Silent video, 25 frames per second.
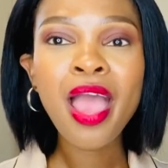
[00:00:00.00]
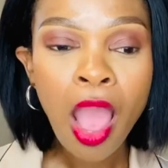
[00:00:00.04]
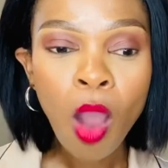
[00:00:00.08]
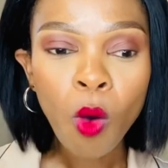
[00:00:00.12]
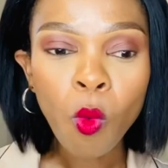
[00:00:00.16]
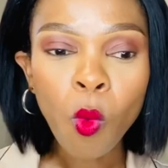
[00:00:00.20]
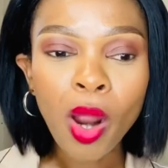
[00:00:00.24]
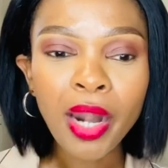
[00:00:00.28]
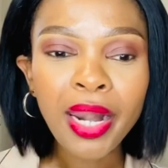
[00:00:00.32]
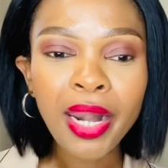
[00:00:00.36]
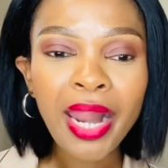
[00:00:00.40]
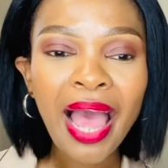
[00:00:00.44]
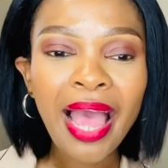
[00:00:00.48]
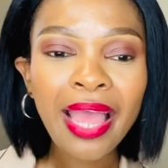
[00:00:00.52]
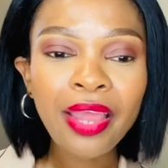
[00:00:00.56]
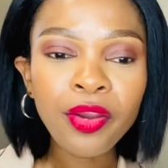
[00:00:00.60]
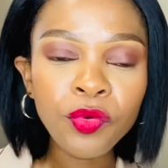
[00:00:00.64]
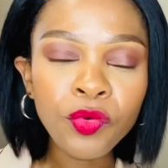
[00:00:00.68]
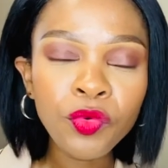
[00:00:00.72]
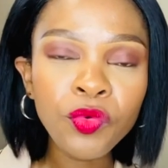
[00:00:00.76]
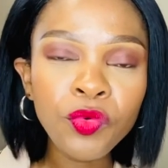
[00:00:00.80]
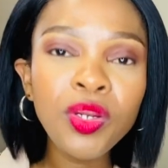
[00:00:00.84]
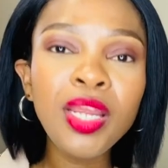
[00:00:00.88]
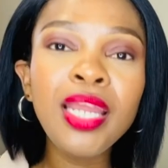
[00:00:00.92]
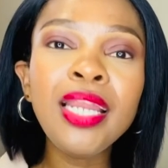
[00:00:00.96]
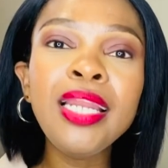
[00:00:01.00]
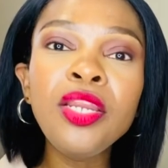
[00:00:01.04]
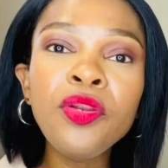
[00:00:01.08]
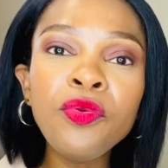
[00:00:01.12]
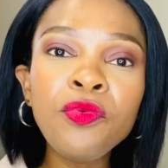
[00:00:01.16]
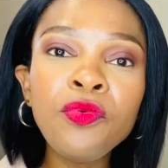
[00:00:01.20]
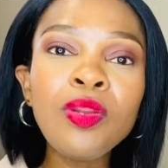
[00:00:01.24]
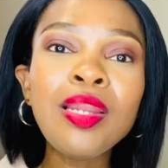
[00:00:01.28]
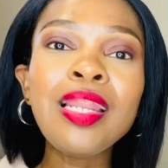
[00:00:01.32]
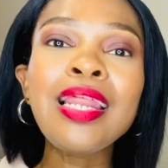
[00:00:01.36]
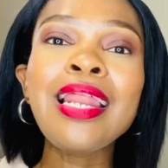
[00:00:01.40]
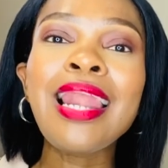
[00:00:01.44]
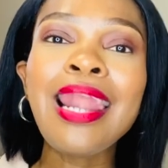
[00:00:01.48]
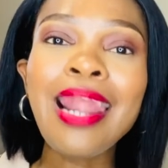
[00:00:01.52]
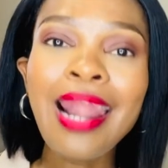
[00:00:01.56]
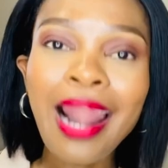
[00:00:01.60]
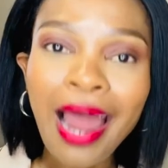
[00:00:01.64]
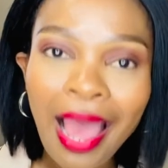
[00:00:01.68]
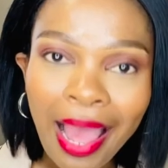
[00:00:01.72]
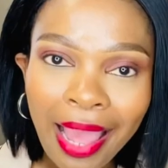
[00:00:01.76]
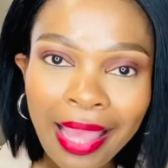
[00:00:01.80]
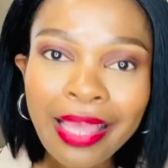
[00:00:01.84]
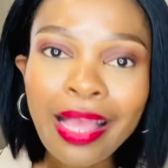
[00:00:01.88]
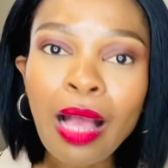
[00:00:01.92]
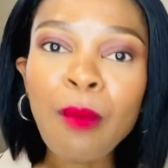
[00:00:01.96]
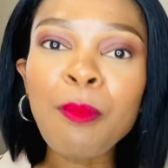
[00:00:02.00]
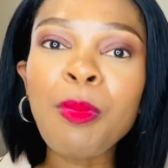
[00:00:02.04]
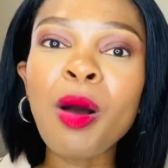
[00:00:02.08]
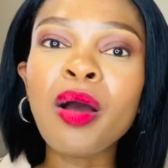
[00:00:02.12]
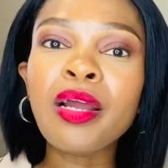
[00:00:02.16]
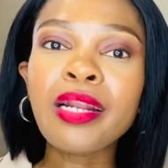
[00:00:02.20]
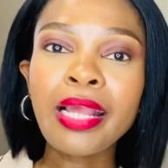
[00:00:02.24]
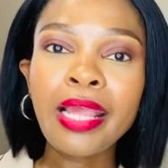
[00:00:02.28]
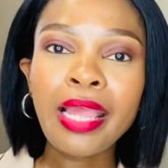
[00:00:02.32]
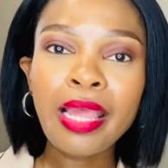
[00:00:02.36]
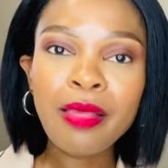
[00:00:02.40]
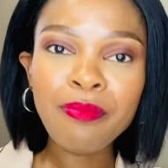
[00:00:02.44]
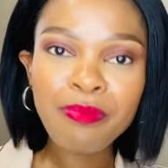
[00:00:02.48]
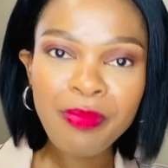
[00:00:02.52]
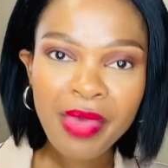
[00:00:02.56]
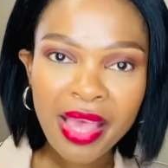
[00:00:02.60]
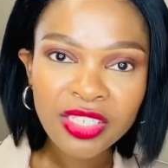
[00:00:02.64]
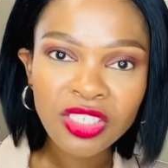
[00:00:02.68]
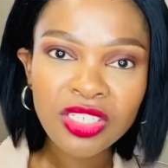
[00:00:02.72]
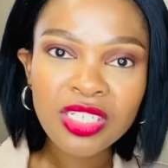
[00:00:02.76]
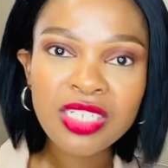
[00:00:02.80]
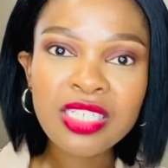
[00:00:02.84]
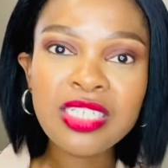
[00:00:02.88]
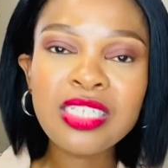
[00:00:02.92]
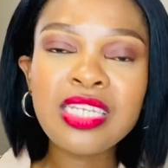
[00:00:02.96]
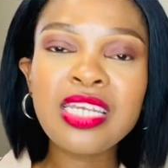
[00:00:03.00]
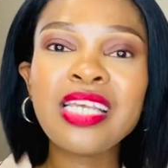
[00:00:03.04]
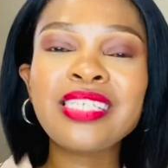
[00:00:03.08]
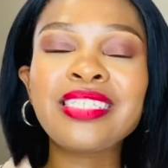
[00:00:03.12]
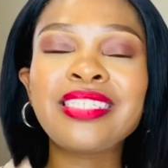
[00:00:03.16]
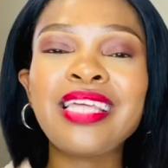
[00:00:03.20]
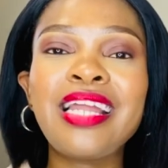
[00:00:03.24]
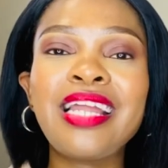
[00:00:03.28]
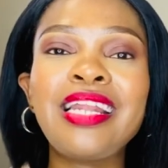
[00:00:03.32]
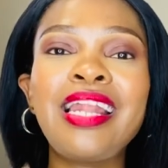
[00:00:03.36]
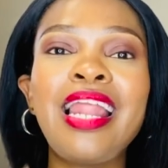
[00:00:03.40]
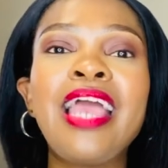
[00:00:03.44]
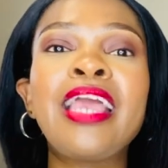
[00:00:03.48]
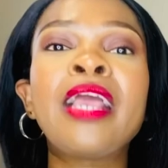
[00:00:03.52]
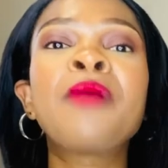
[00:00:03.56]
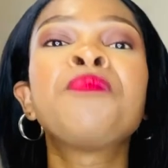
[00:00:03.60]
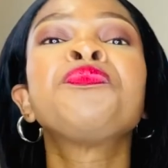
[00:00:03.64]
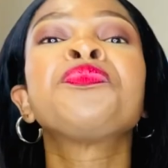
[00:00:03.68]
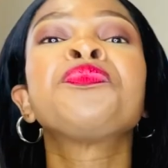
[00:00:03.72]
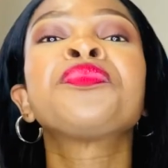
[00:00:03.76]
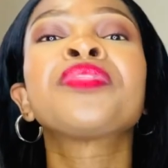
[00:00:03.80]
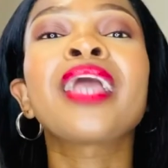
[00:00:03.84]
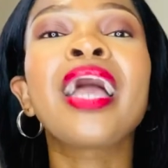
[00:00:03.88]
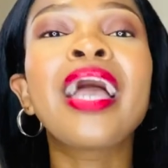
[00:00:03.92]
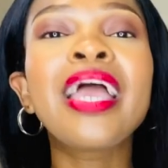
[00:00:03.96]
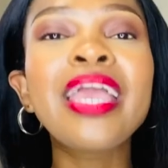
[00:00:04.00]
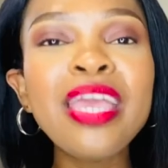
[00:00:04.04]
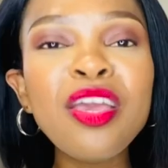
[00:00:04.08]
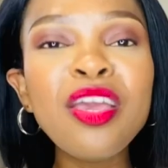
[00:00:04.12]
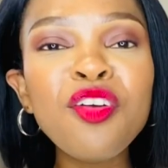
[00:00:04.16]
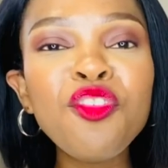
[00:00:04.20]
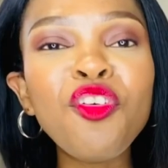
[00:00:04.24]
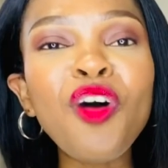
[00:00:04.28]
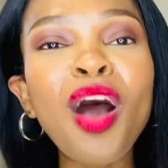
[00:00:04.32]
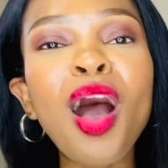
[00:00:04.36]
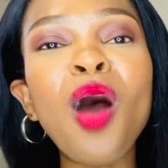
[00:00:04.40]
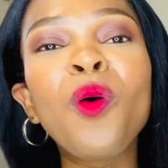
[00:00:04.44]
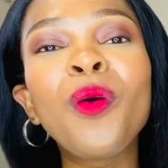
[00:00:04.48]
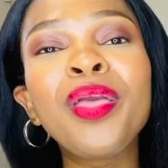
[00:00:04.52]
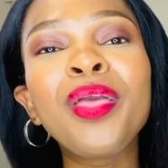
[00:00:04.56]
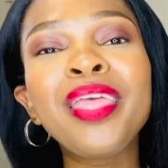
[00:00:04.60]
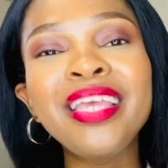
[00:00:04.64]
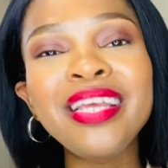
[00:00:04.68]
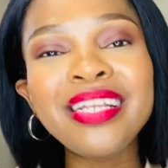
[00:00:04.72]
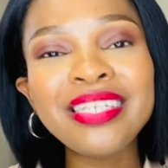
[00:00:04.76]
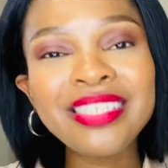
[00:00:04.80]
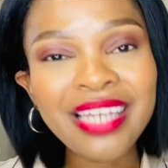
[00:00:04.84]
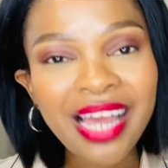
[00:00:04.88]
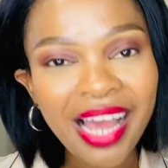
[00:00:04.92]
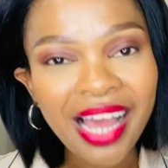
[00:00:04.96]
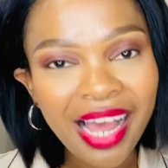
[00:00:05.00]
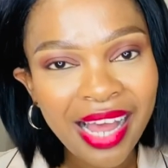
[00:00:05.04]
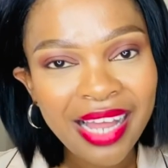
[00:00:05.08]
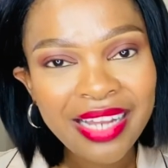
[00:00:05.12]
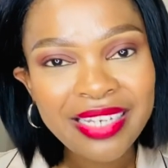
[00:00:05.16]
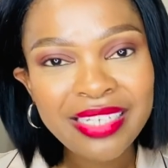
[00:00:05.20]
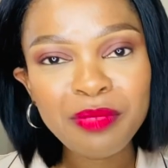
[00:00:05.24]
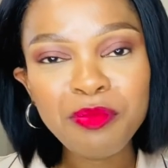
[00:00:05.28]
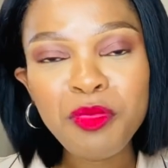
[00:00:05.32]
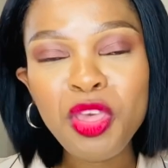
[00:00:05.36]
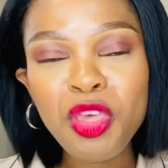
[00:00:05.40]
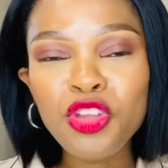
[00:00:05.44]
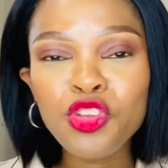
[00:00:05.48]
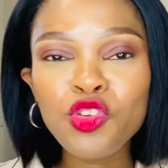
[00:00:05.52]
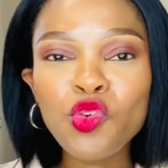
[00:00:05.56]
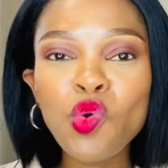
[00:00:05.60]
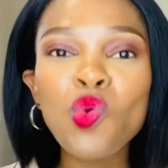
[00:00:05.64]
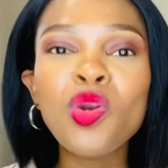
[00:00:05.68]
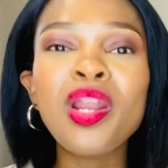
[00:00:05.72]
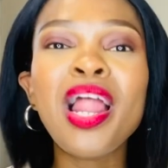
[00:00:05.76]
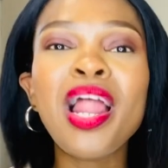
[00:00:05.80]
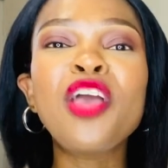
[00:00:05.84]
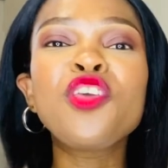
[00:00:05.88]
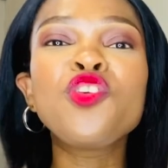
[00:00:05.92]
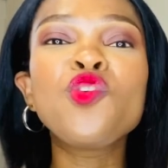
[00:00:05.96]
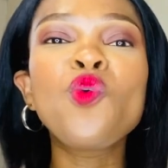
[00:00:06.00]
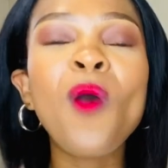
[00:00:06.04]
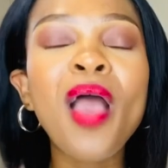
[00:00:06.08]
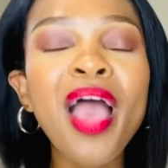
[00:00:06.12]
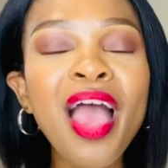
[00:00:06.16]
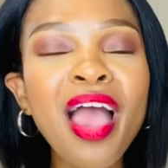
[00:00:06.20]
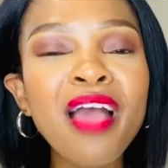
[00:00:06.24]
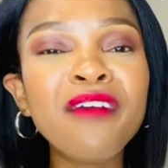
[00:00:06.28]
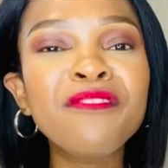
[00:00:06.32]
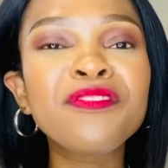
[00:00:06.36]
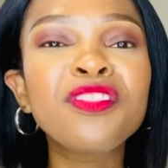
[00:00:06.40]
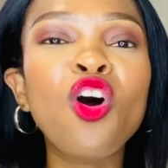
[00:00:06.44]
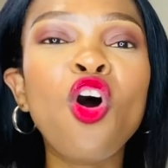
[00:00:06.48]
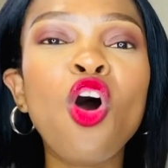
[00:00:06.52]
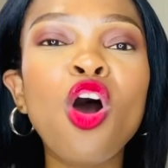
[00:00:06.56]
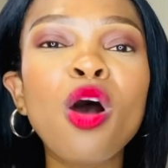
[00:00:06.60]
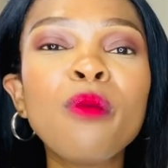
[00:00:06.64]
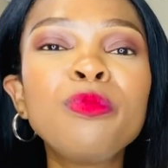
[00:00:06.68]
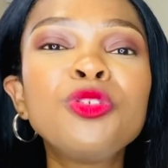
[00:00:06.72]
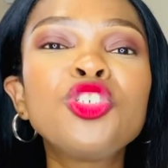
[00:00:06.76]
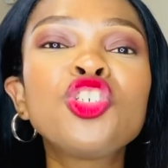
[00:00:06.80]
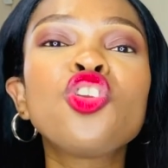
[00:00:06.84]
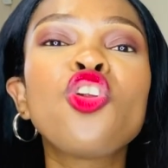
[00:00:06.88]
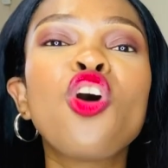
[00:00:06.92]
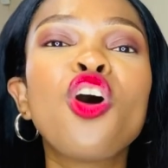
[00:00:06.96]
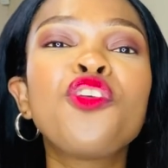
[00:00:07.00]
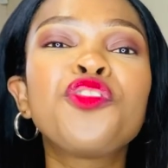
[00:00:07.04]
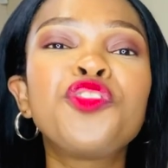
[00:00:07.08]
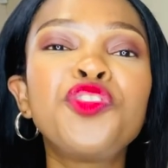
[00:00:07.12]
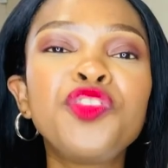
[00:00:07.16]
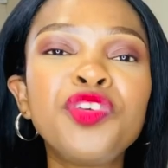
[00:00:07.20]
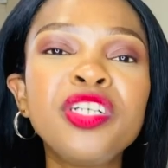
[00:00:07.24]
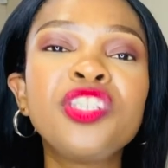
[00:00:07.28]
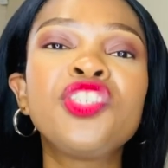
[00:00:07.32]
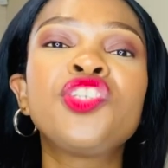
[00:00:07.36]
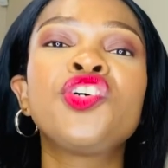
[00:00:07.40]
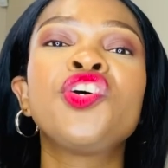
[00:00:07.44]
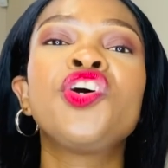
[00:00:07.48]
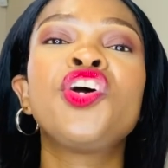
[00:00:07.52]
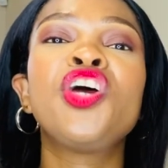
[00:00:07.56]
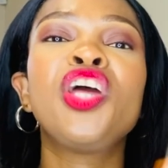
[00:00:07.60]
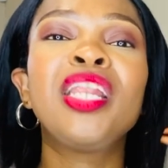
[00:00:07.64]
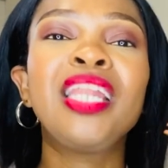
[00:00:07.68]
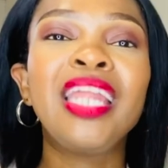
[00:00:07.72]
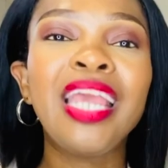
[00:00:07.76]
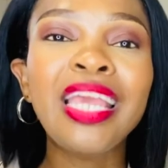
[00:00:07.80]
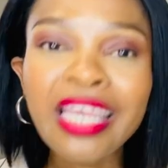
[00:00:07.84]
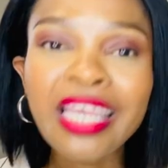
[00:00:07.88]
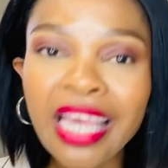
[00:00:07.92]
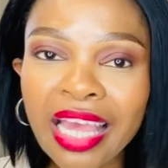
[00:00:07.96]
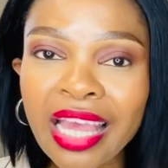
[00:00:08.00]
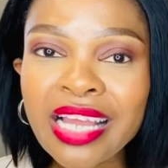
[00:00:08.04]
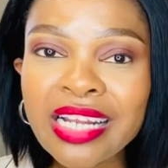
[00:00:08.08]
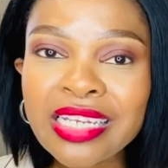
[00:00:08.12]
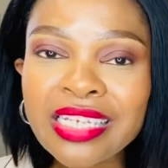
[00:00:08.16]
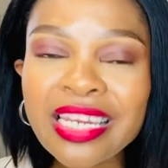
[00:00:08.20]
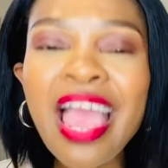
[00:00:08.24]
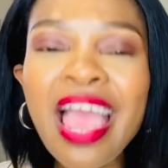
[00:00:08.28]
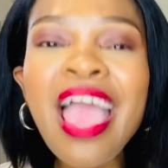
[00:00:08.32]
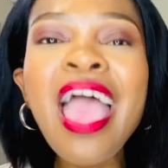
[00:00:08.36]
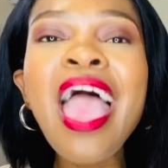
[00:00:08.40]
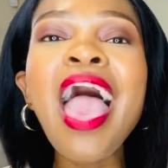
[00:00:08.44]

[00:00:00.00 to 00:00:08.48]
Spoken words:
What I really really like about Hair Majesty is that like if awuyithandi ithuna, you have the option of returning it,